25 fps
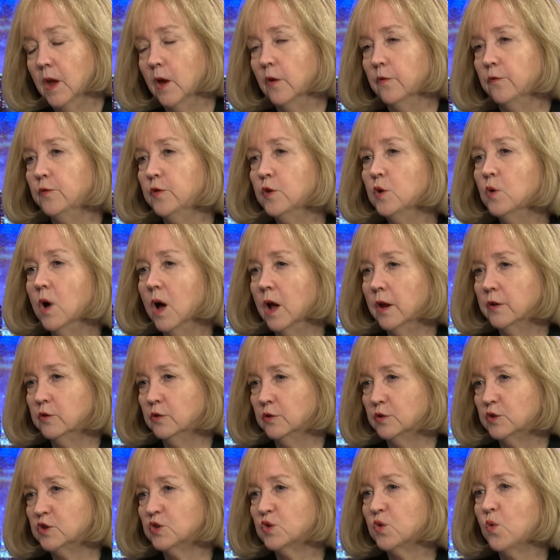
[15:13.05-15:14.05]
a few
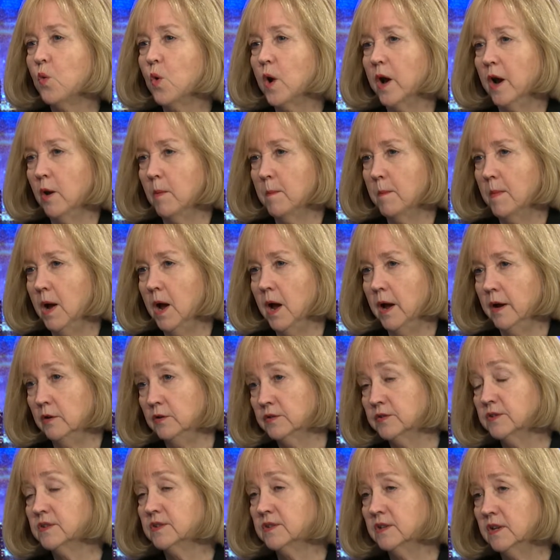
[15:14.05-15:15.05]
hundred square
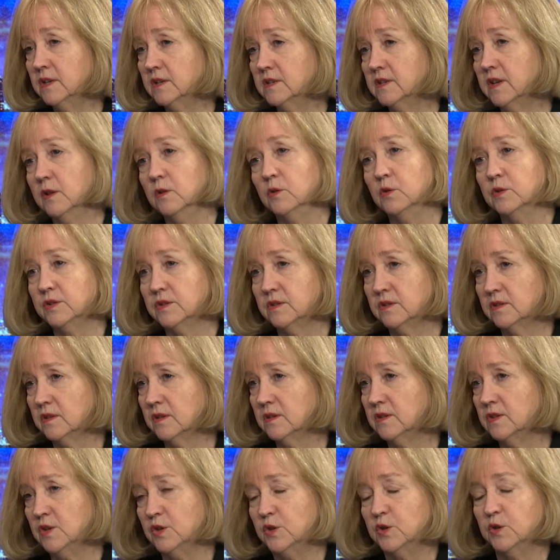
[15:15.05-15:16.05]
miles. The city of St. Louis is
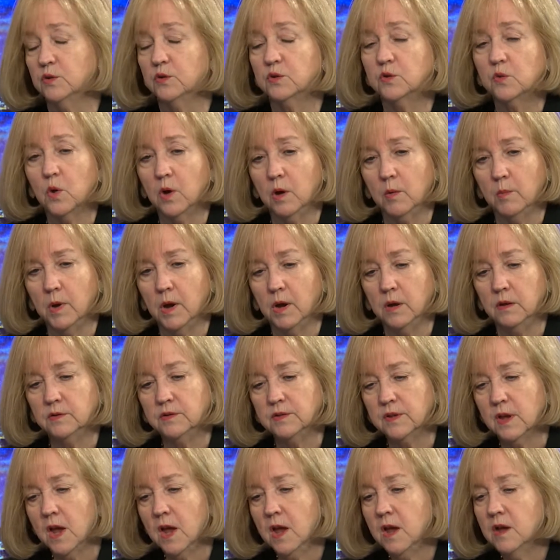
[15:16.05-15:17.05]
62 square
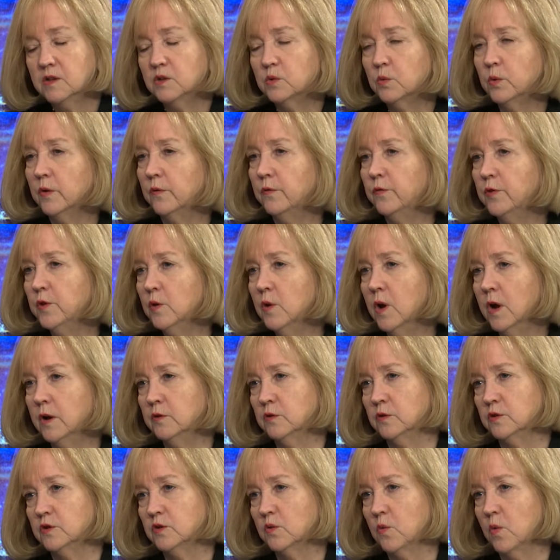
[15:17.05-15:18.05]
miles. So in a few
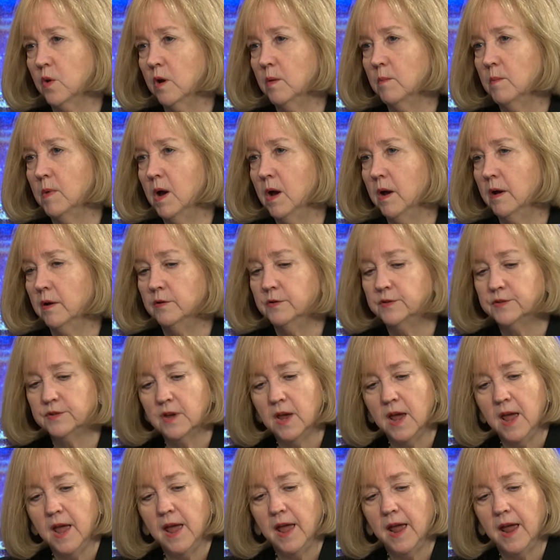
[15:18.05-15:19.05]
hundred square miles,
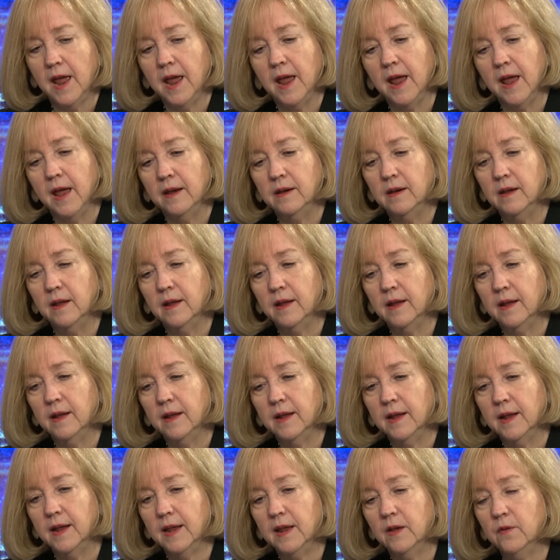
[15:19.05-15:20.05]
and
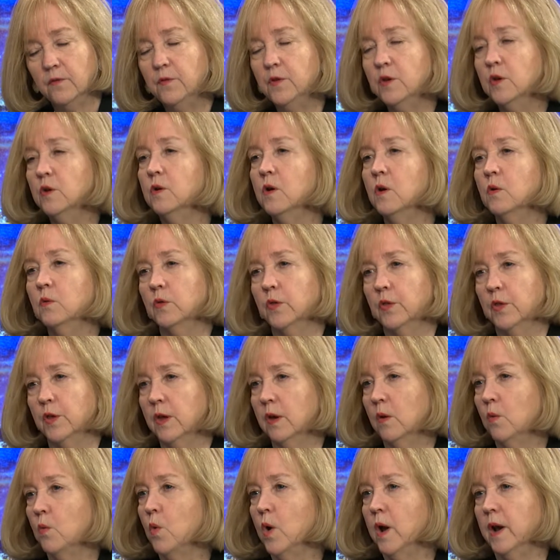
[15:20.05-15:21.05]
if you don't
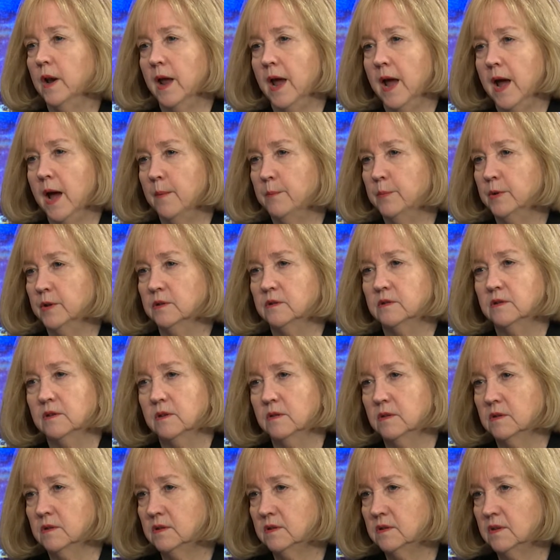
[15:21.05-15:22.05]
think what happens
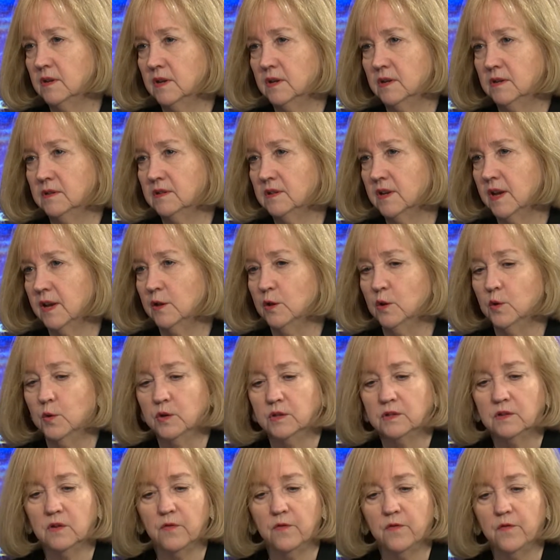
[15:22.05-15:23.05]
in the city of St.
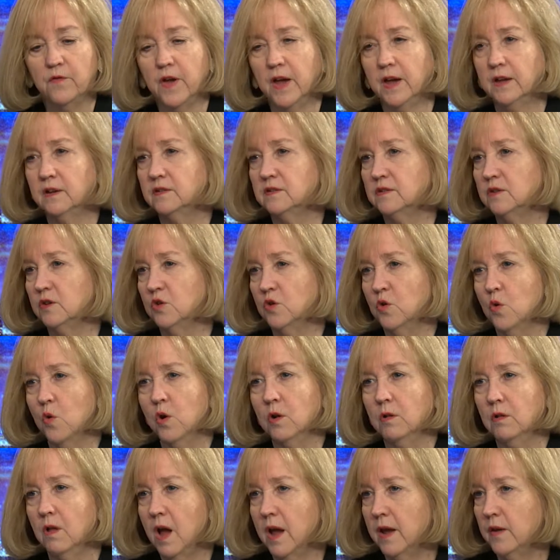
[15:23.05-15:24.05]
Louis affects
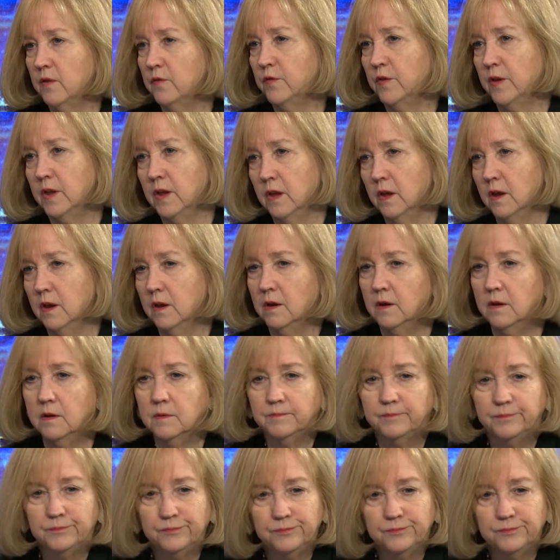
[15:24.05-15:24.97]
your life in